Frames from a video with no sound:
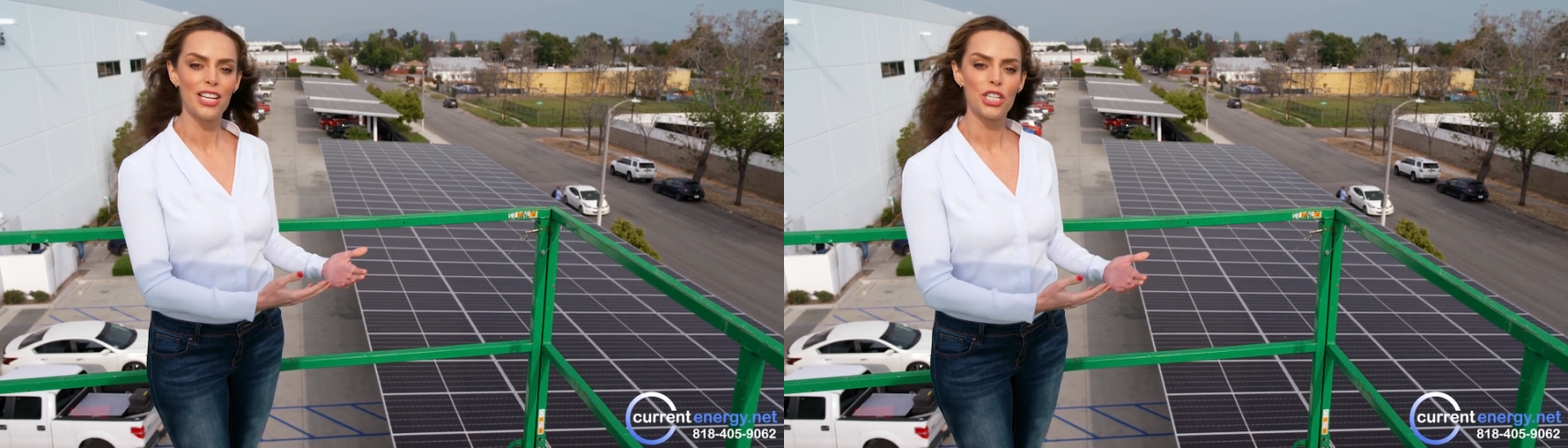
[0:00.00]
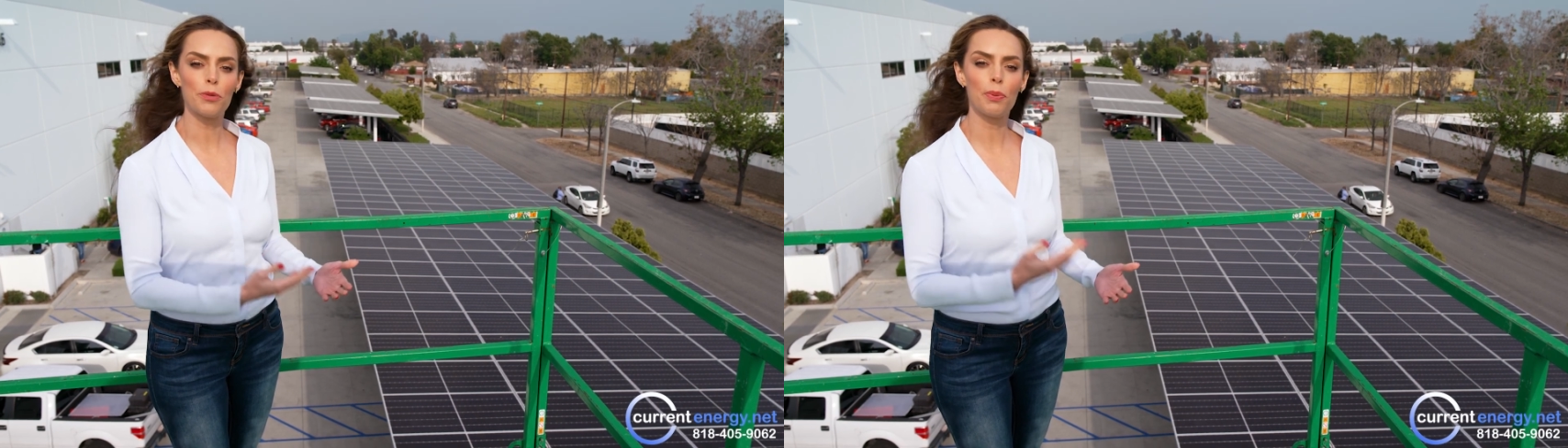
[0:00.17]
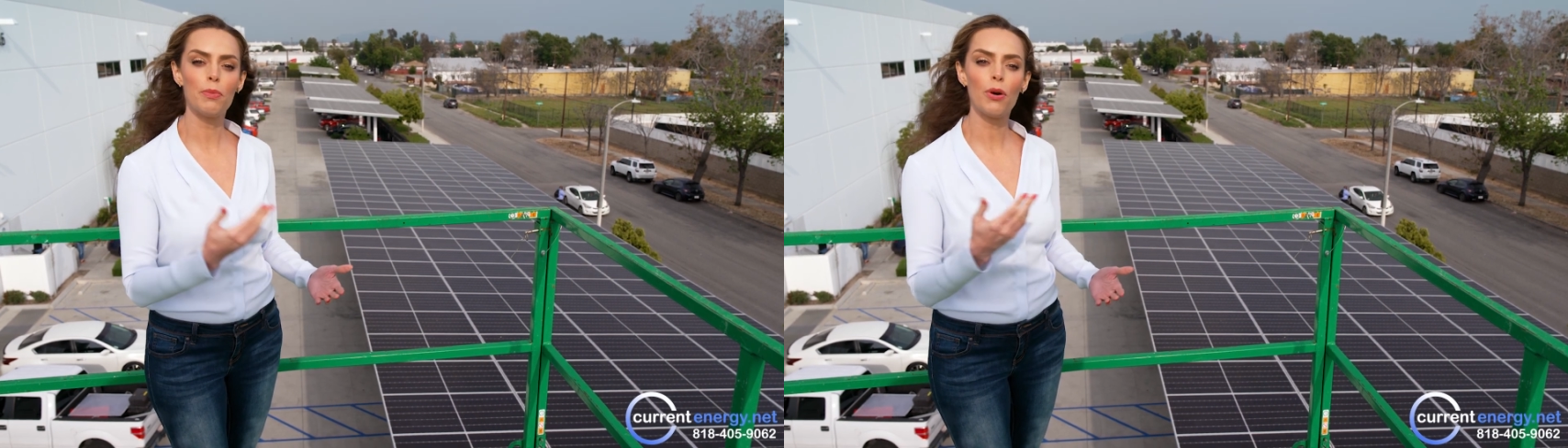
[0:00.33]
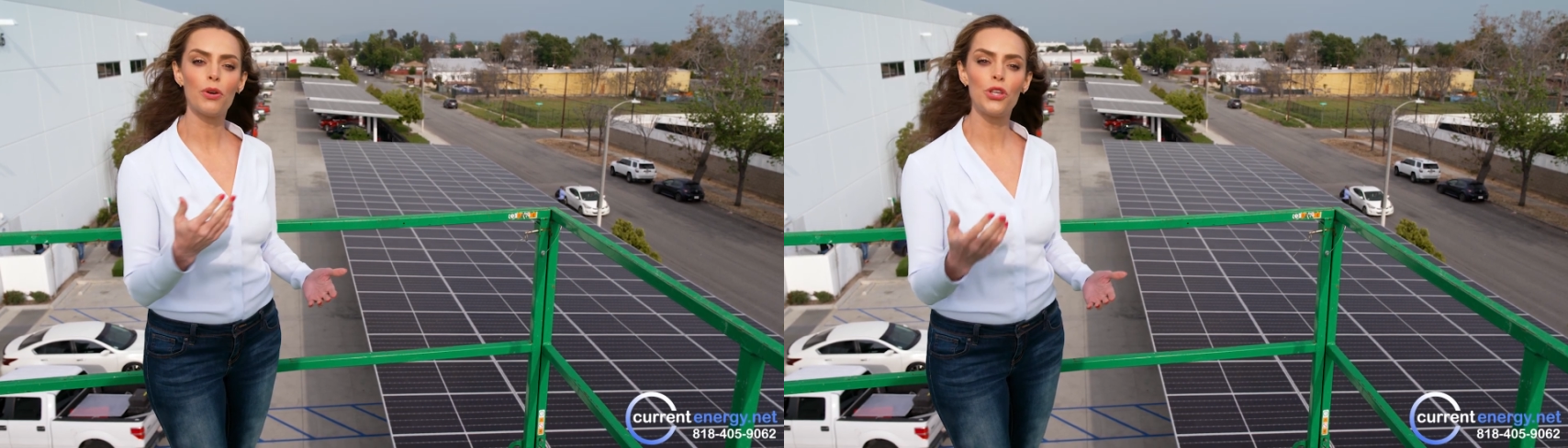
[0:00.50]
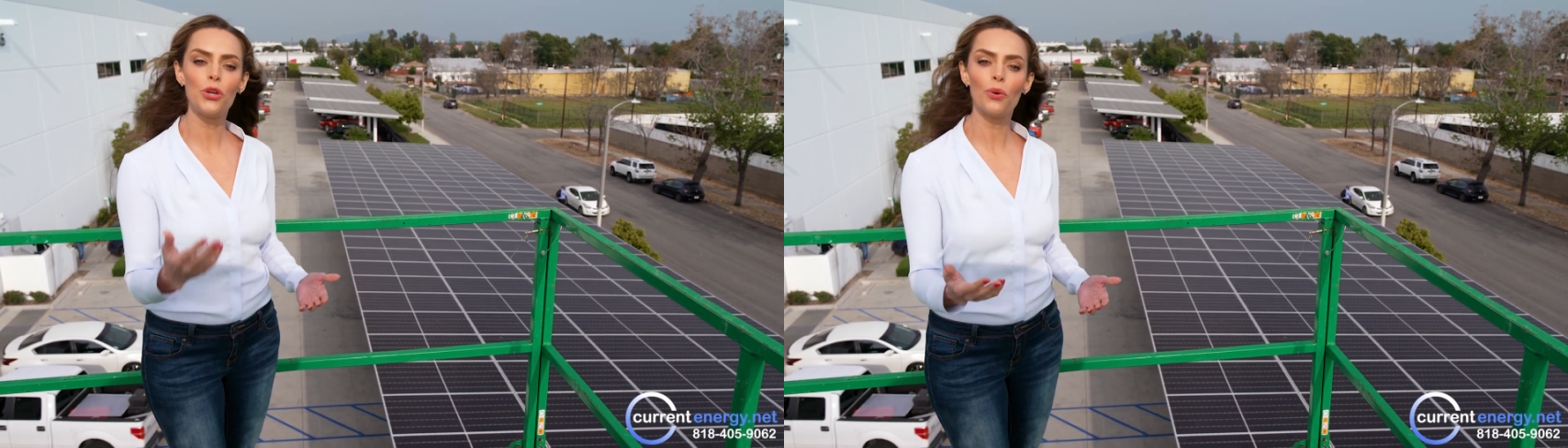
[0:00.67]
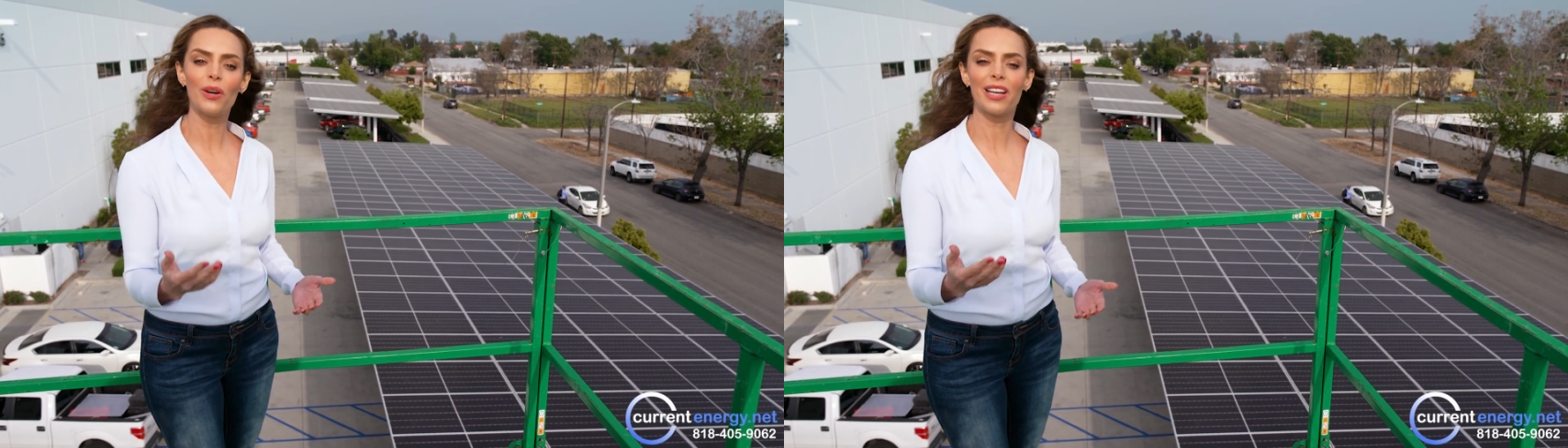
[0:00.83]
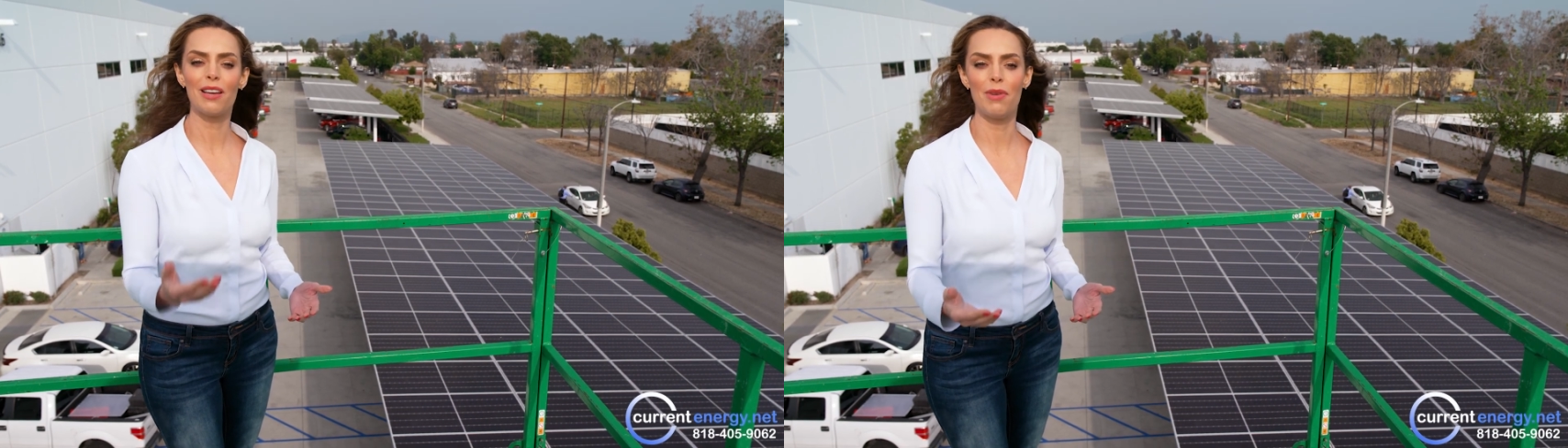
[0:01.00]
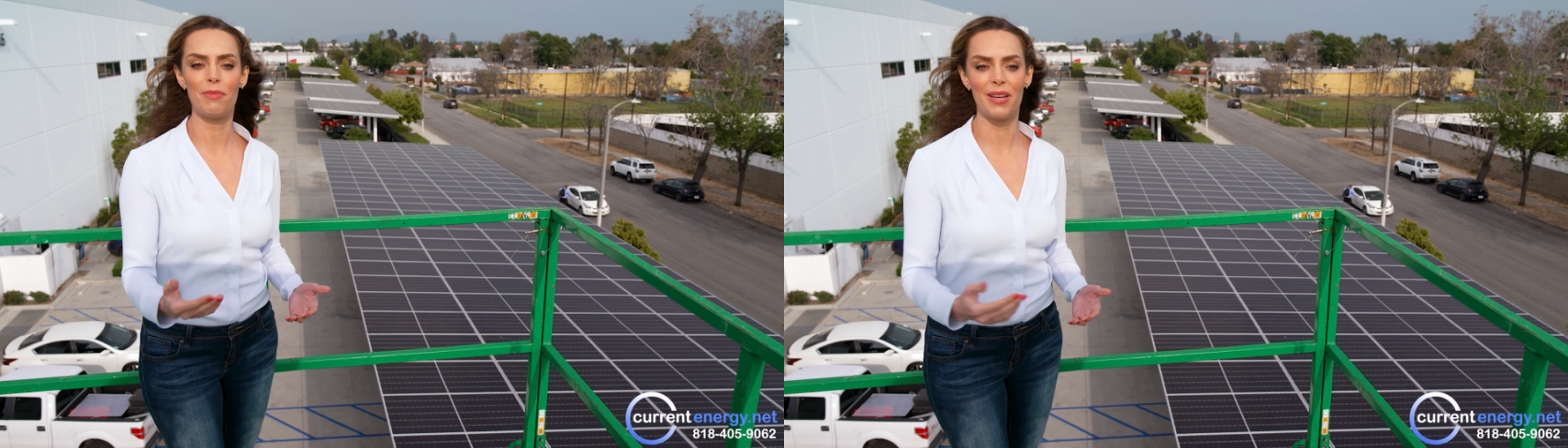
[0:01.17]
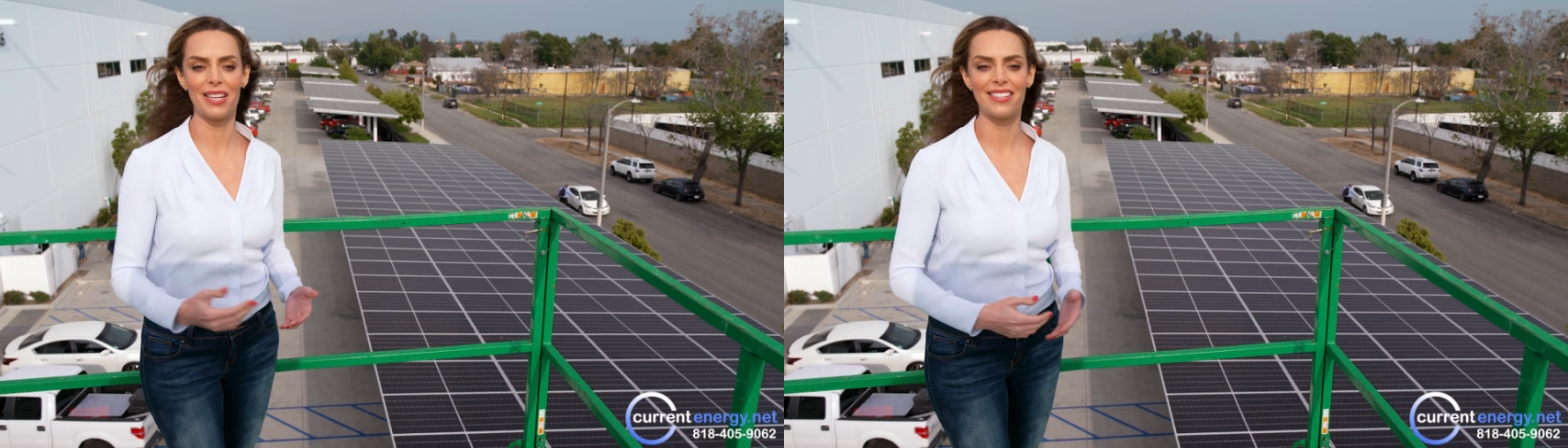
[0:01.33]
to promote your
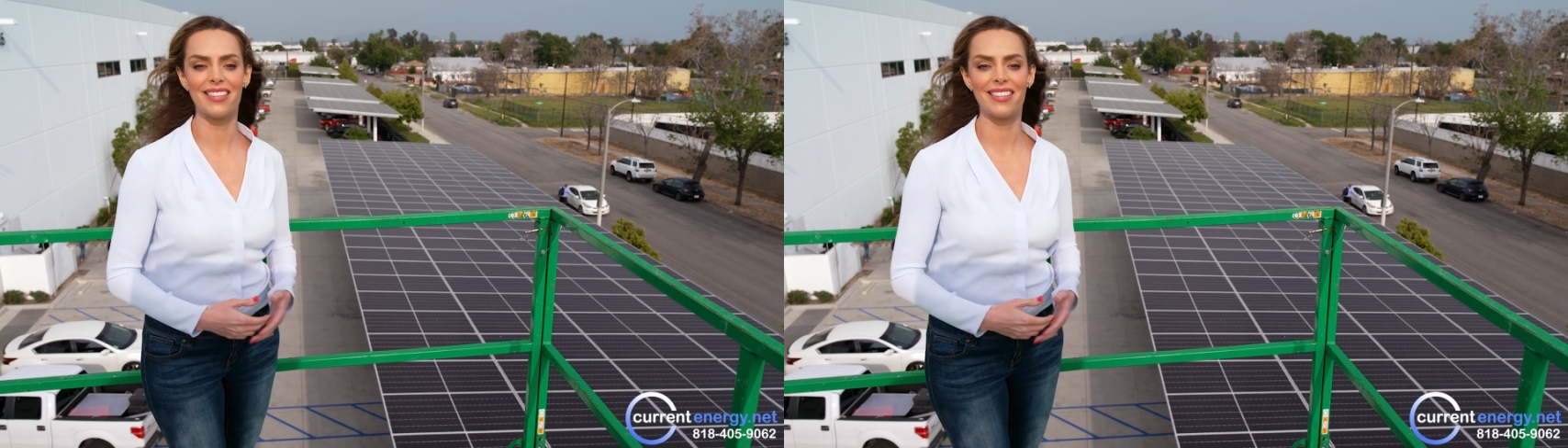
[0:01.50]
commitment